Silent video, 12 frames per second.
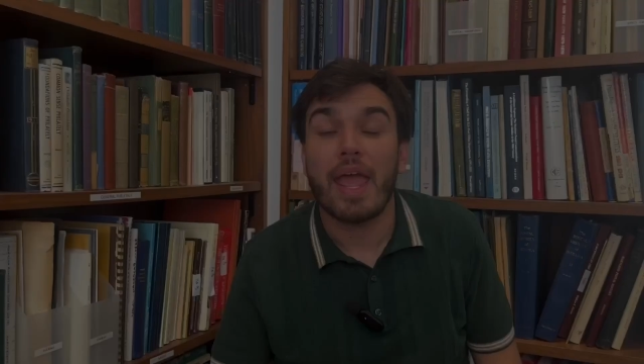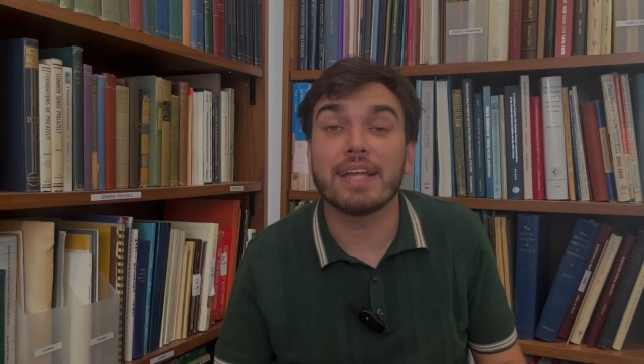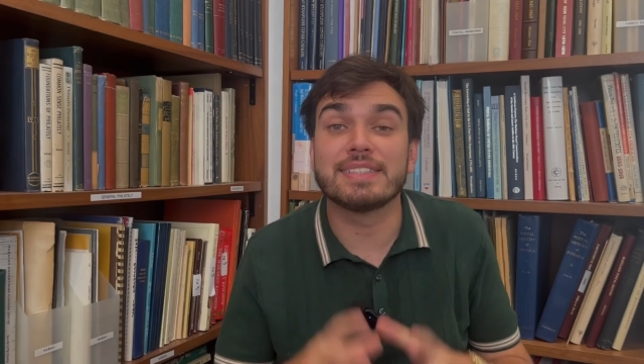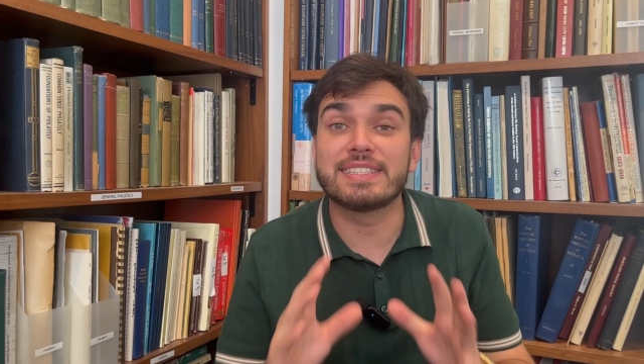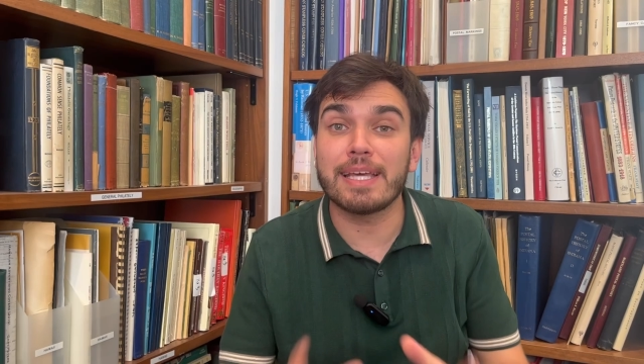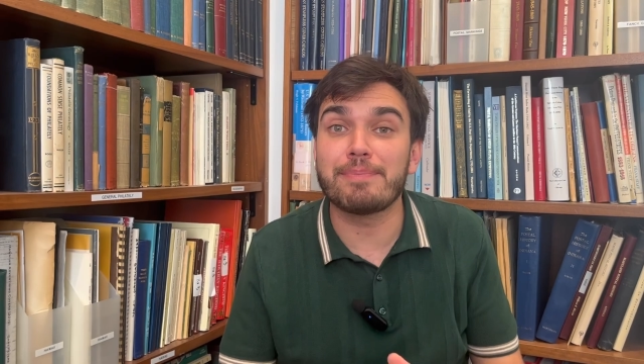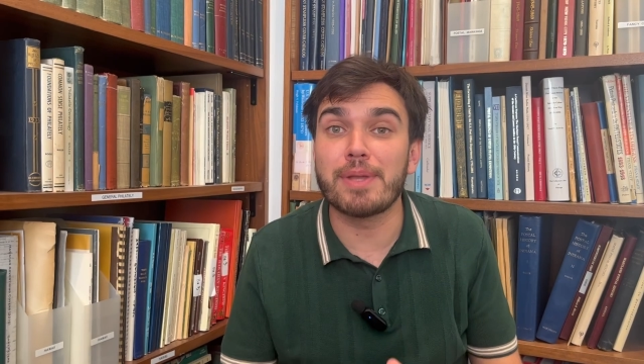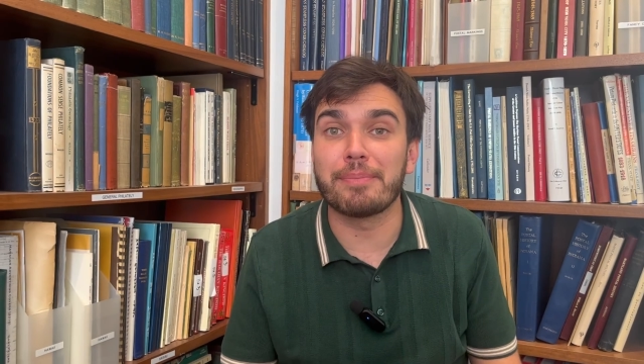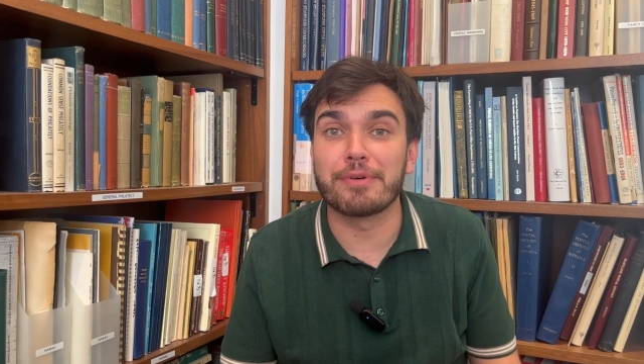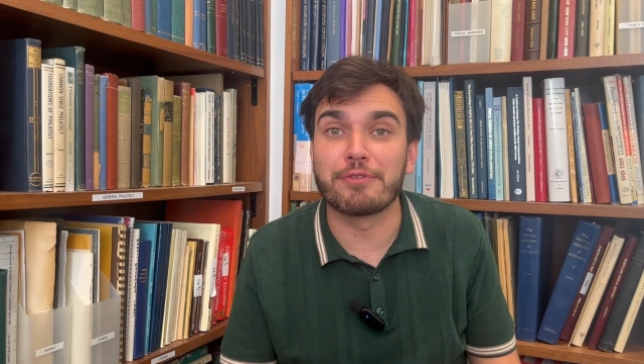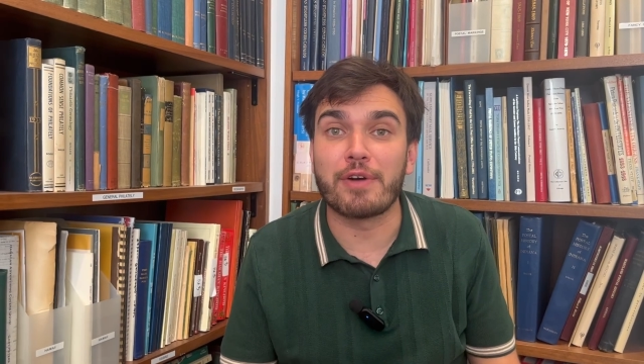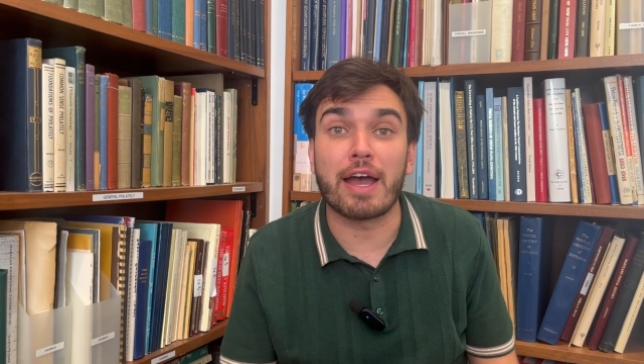And step
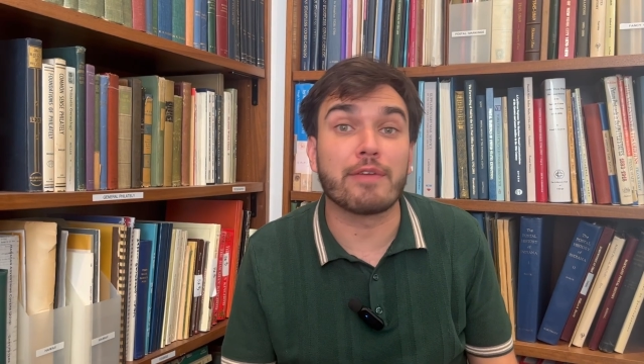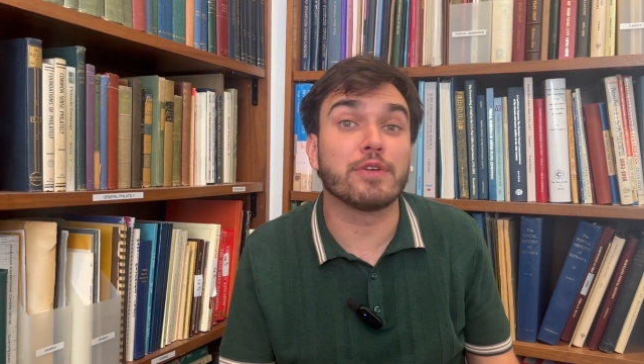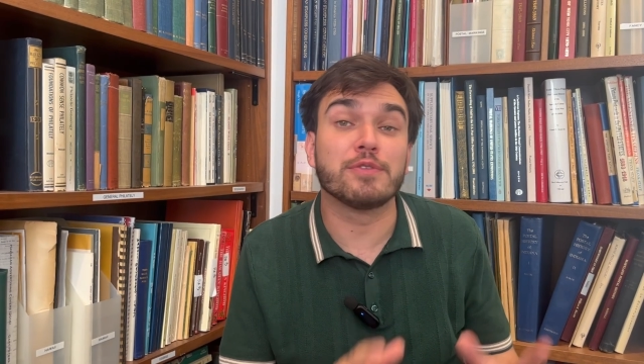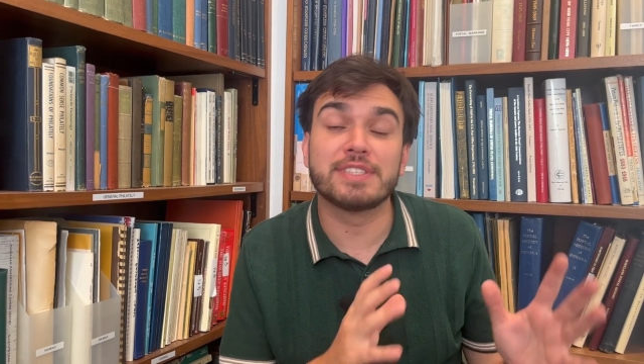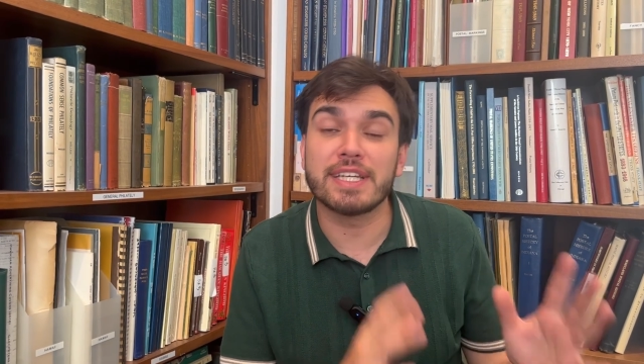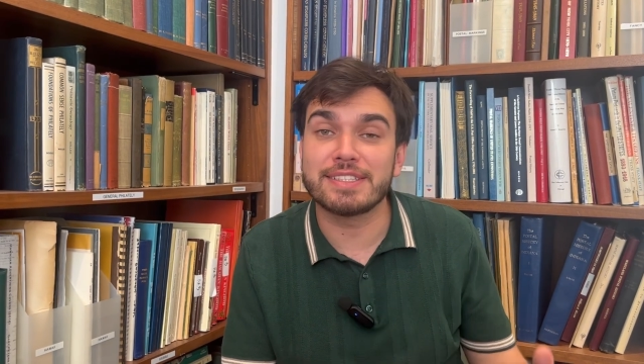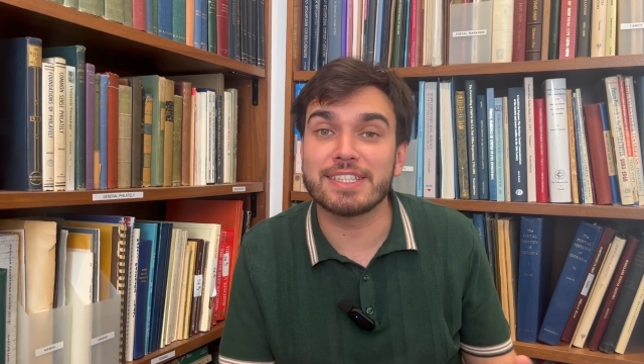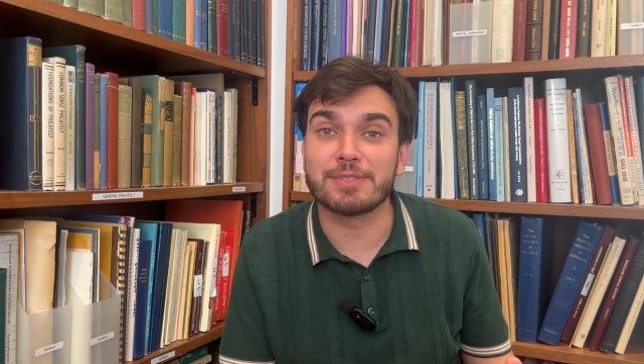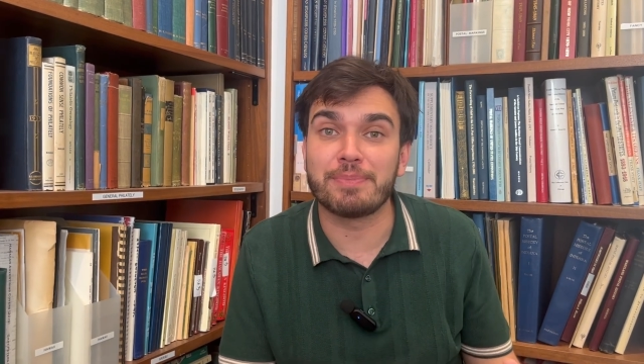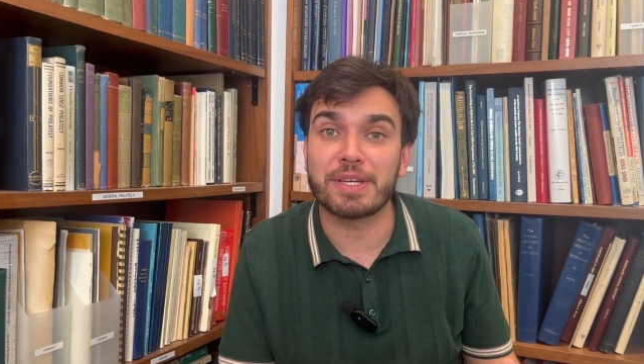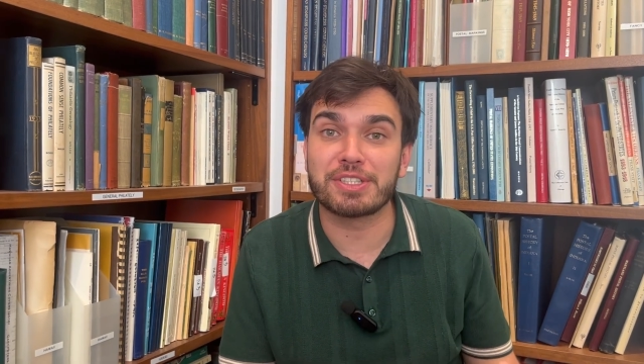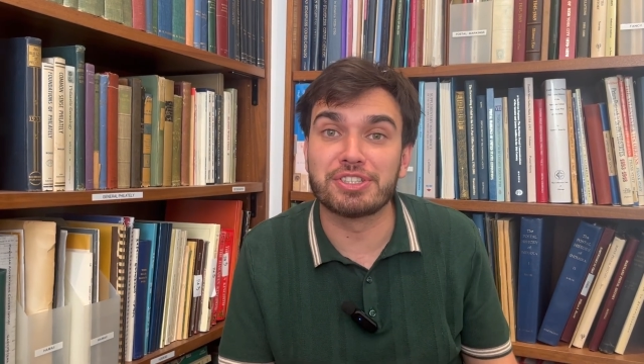number 5, you've sent us
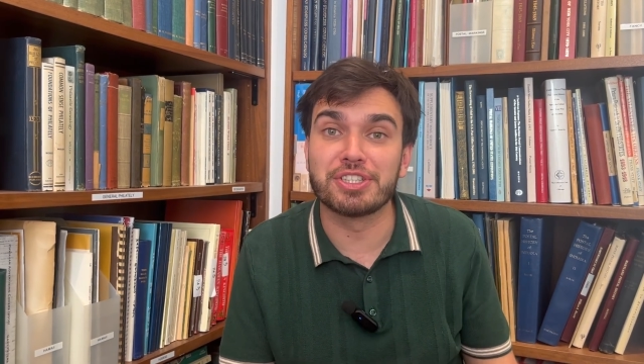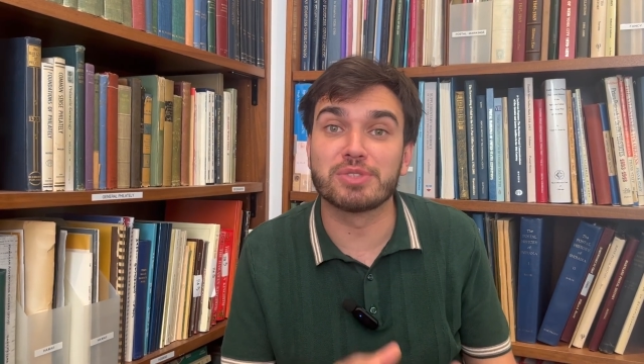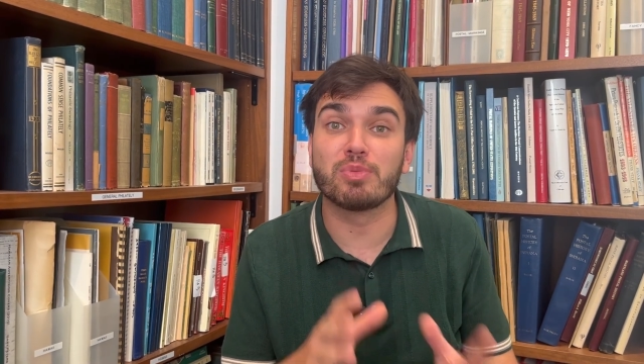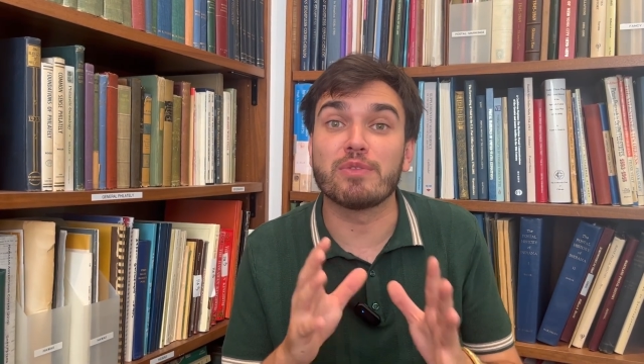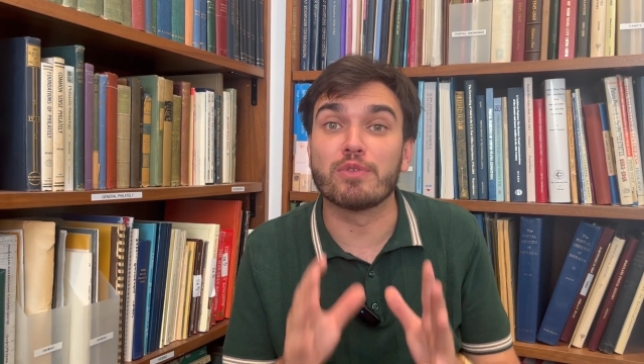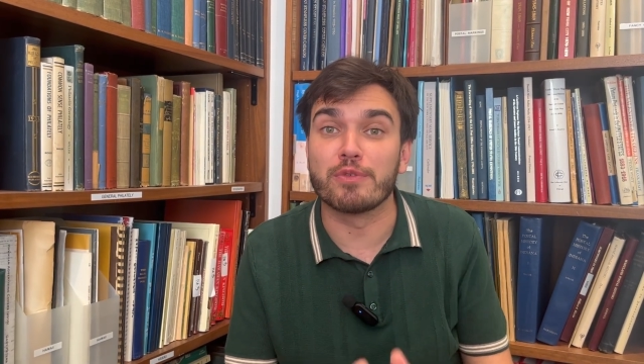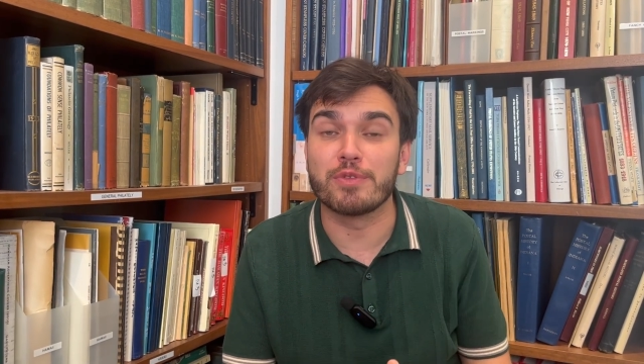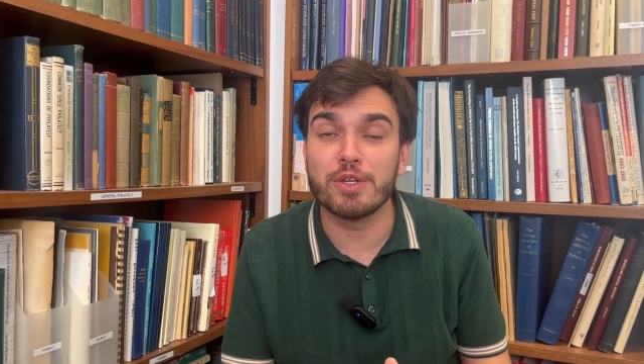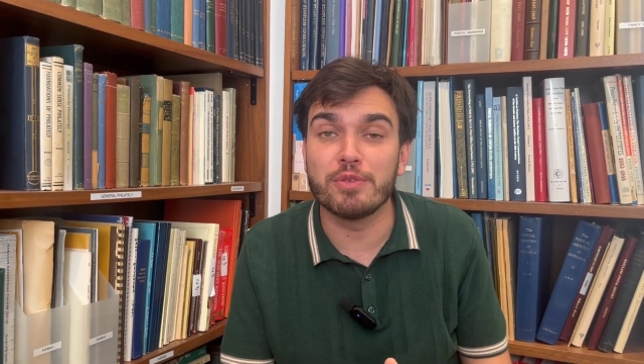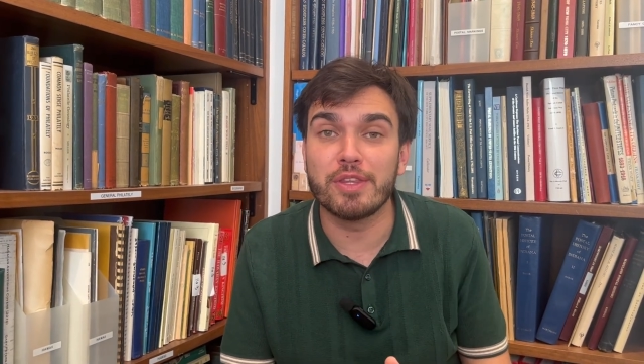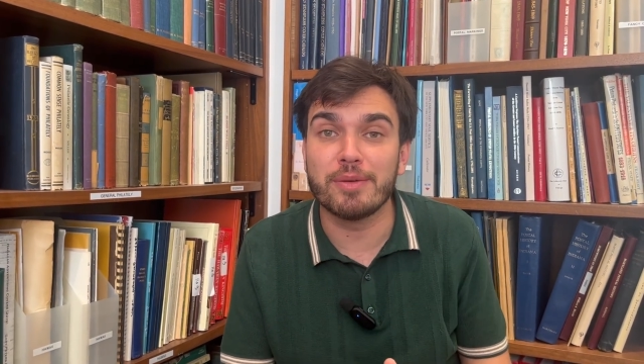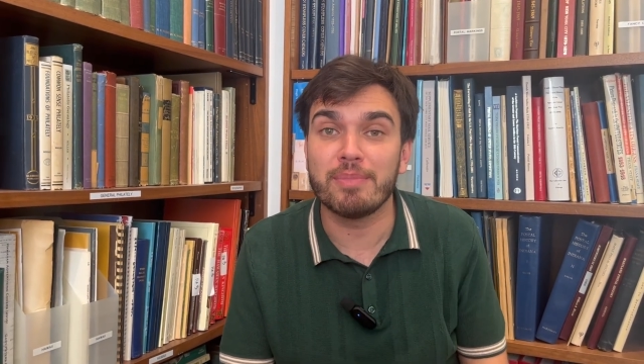pictures, we've
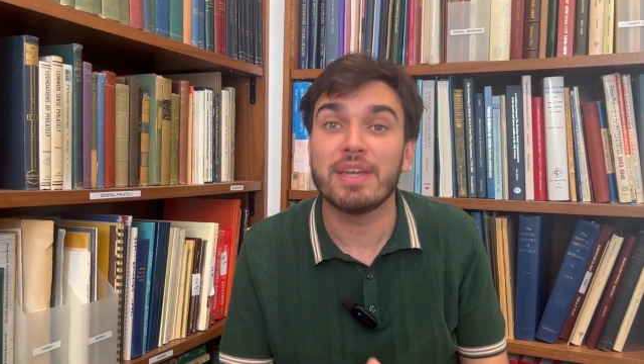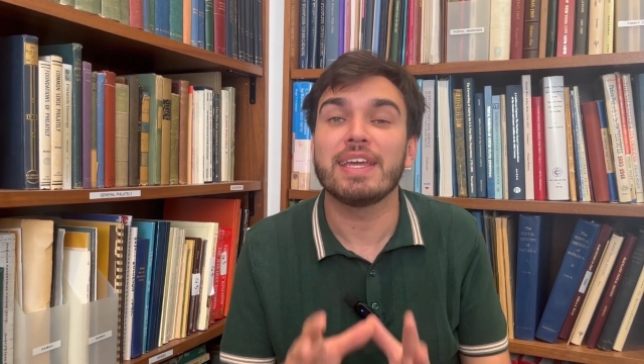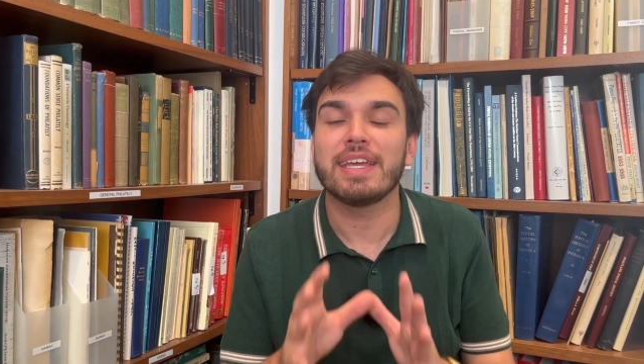reviewed them,